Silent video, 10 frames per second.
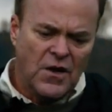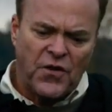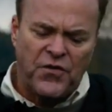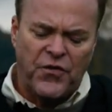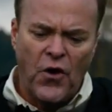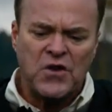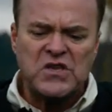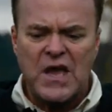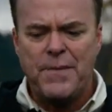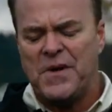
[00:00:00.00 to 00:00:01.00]
The third
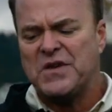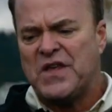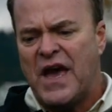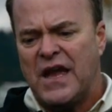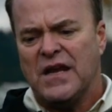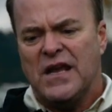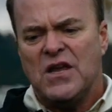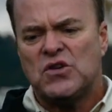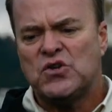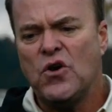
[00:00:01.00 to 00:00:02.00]
step is that
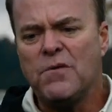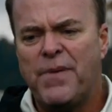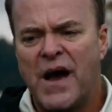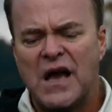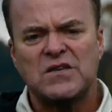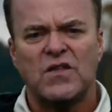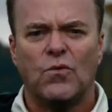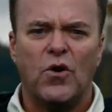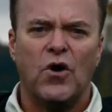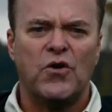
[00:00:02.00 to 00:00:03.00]
in certain parts of the
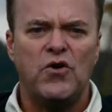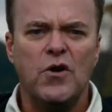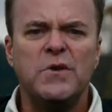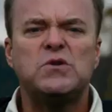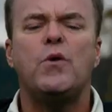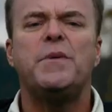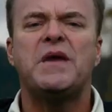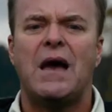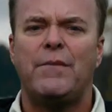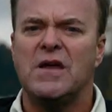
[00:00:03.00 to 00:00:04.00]
world, humans were
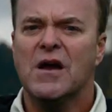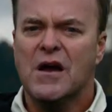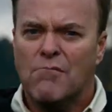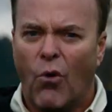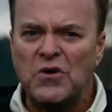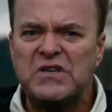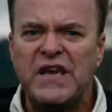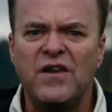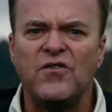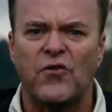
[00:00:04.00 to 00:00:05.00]
becoming more
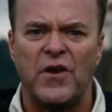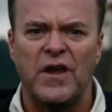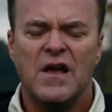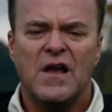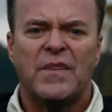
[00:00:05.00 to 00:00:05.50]
sedentary.